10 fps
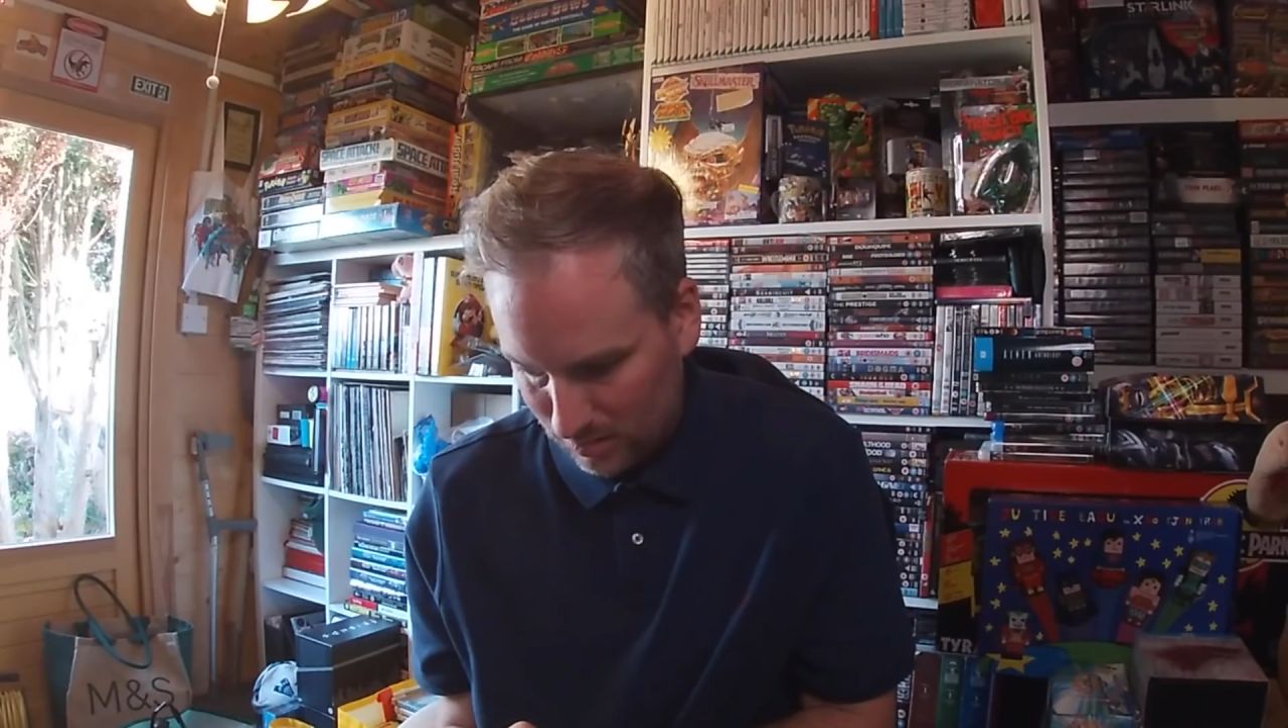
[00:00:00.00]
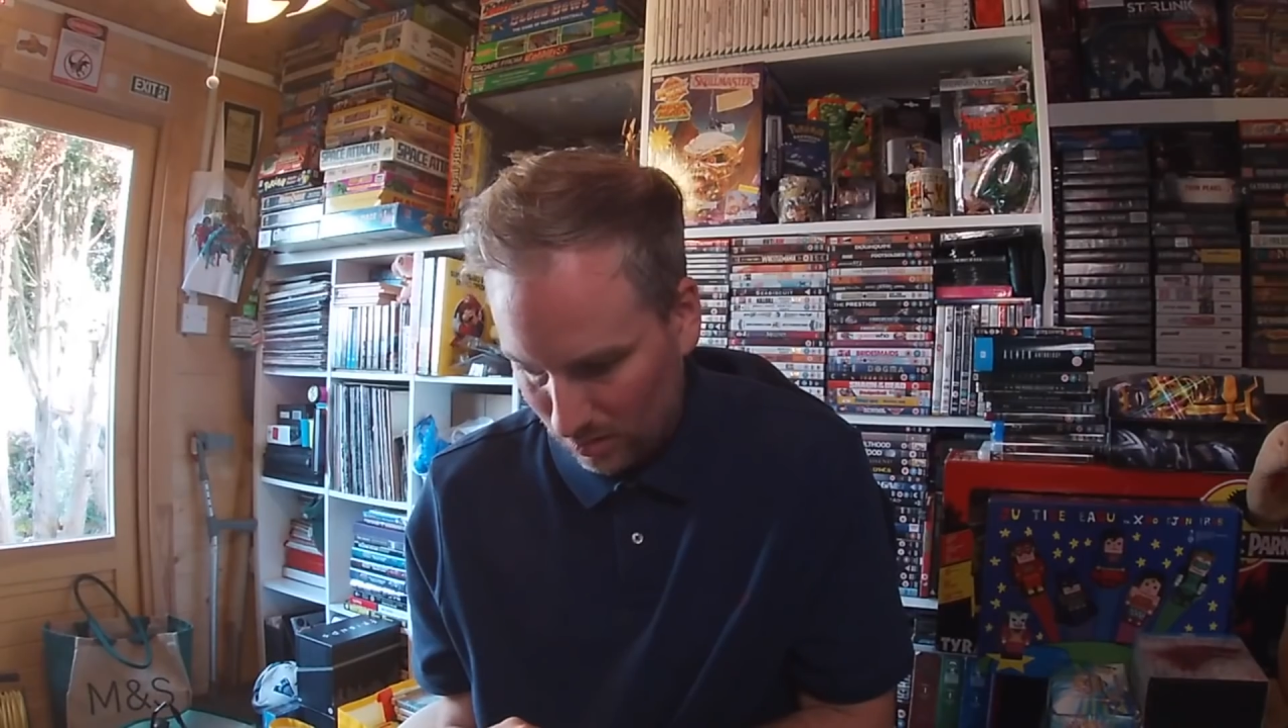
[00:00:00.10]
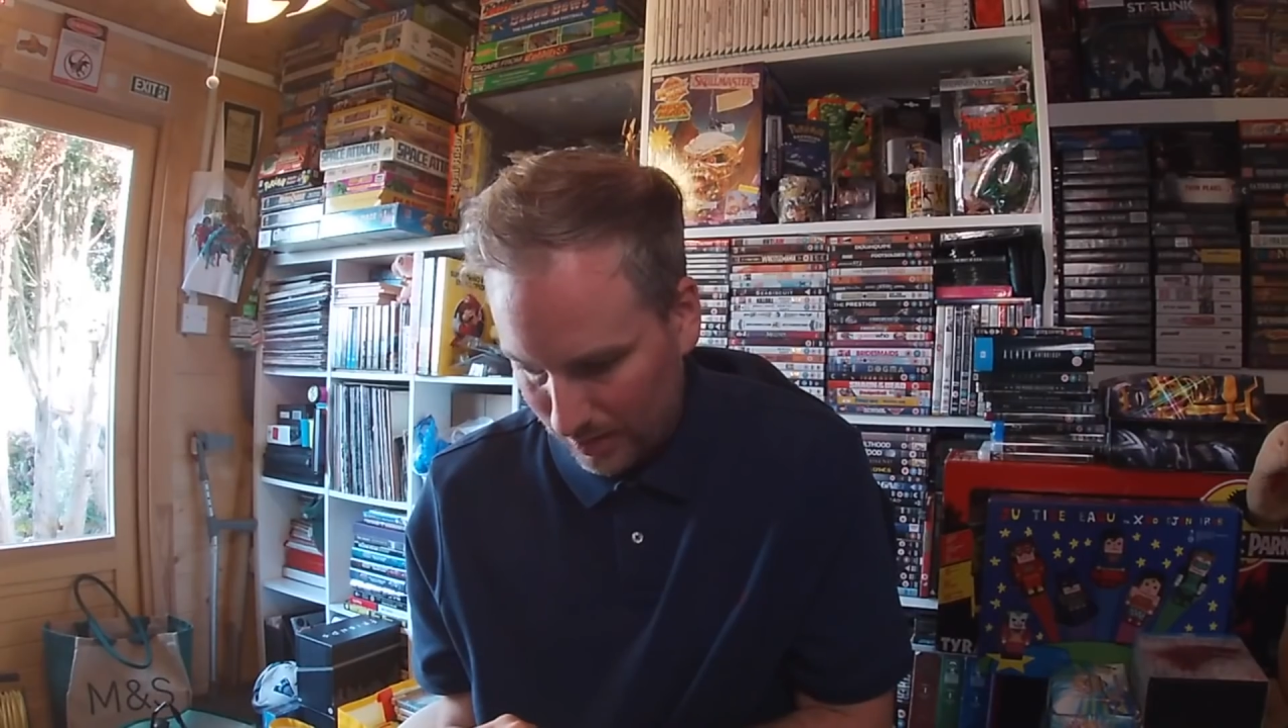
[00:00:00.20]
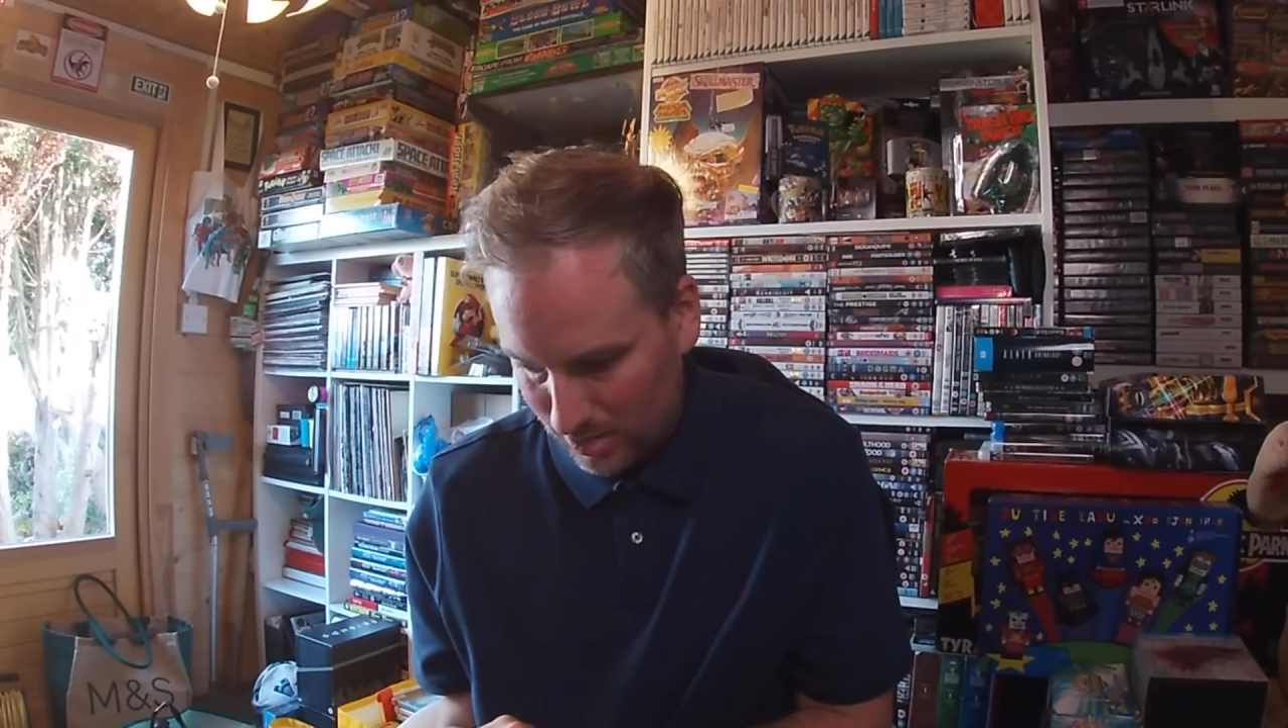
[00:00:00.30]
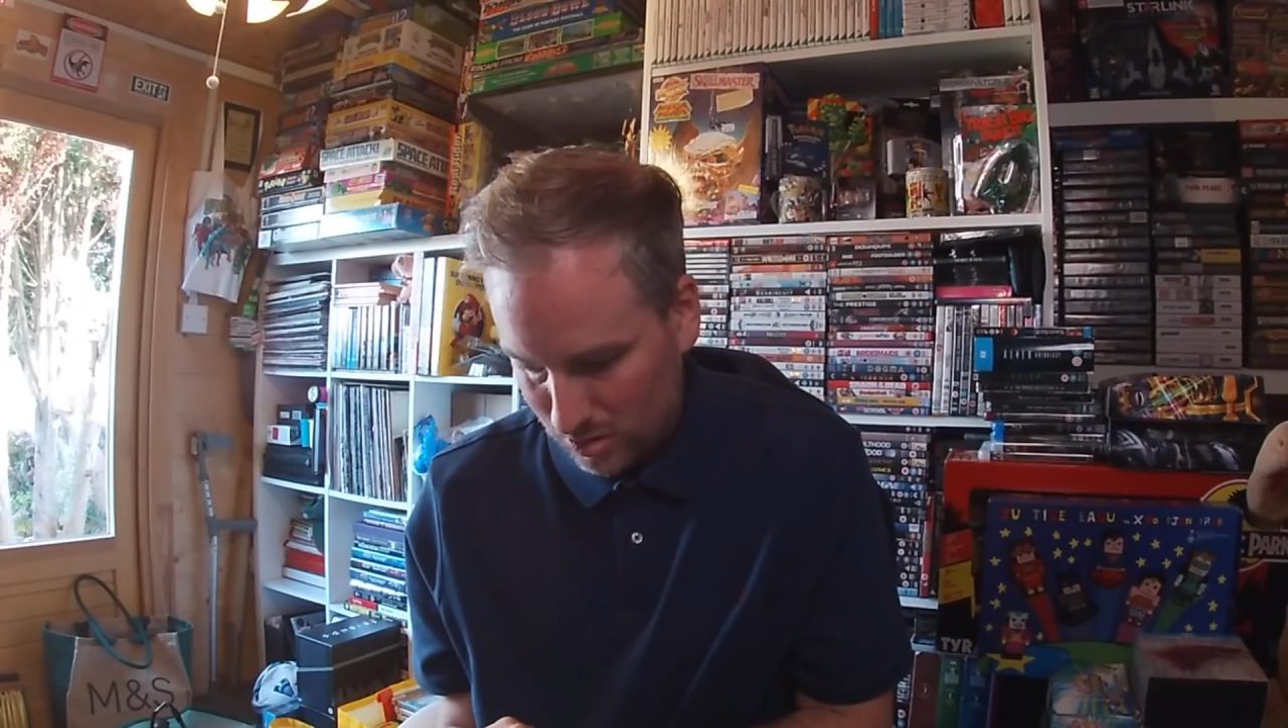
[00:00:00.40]

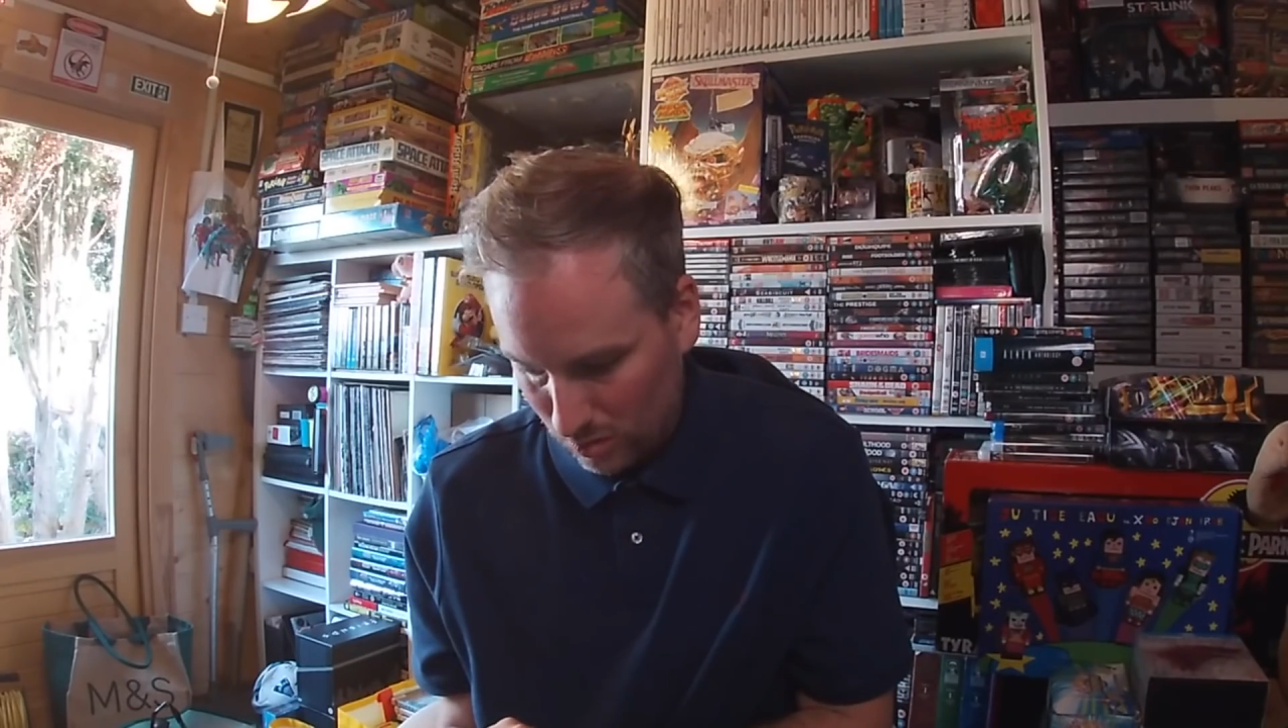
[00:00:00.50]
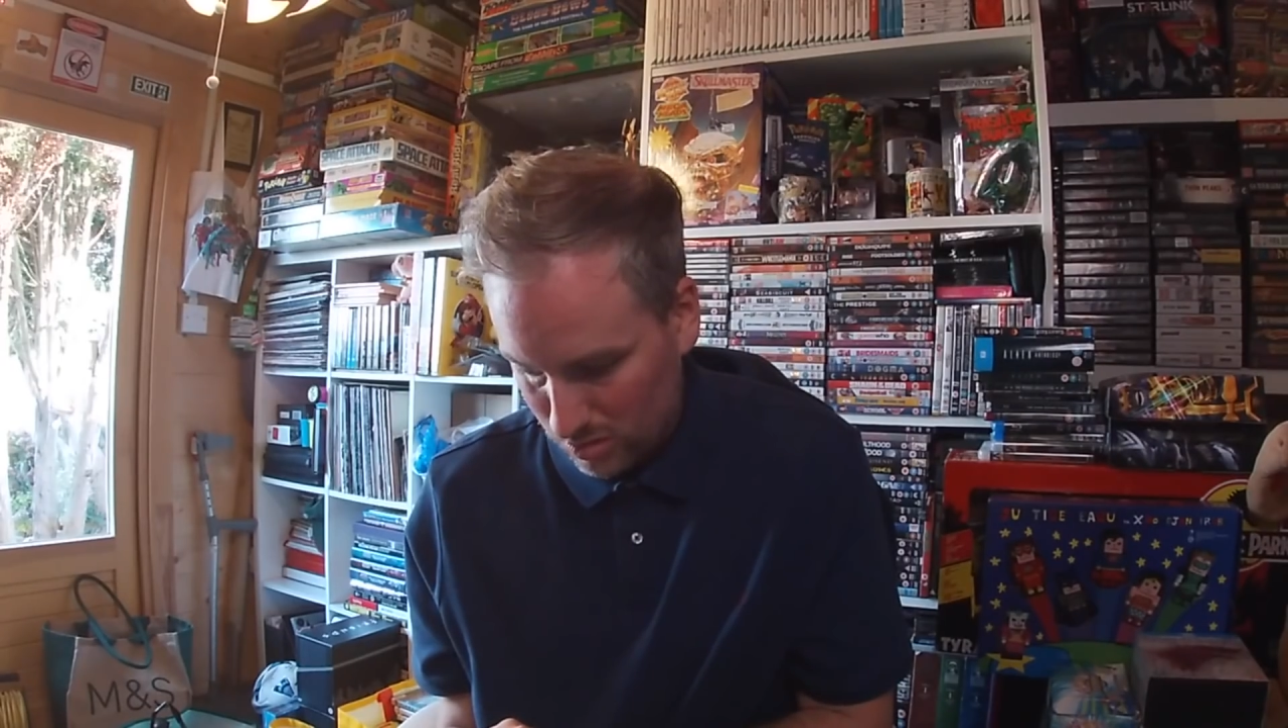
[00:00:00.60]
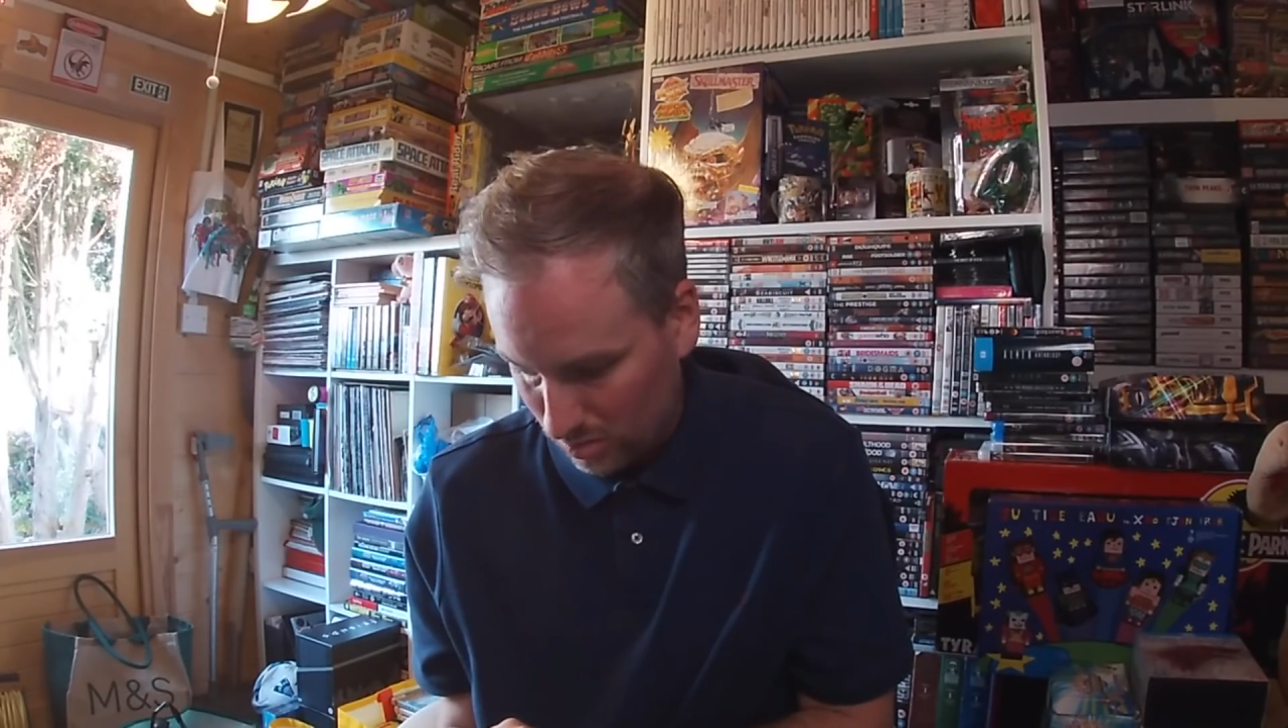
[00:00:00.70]
Dinosaurs,